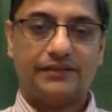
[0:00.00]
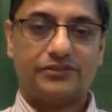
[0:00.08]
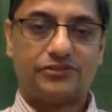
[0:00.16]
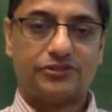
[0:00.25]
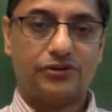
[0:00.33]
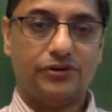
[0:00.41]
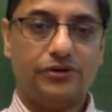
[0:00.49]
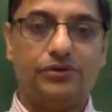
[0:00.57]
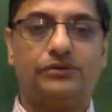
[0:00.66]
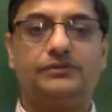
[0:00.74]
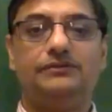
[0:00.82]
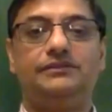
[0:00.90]

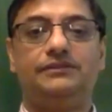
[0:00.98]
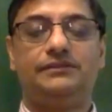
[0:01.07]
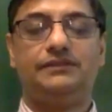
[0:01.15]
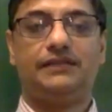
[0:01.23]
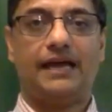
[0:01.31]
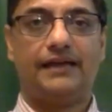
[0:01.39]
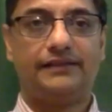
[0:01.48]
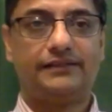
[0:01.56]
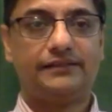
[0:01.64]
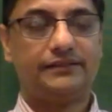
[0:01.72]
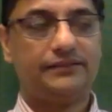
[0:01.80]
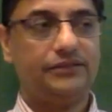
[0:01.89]
So,
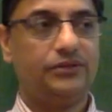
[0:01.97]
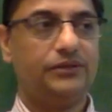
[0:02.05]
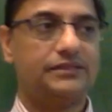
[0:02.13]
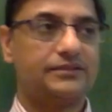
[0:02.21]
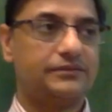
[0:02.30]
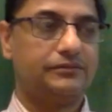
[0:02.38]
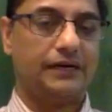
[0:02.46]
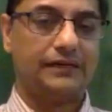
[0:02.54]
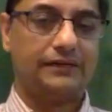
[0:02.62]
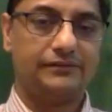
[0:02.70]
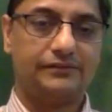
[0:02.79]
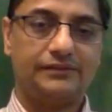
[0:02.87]
and you know, it's
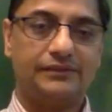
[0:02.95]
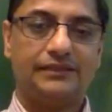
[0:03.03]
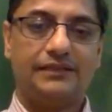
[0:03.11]
one,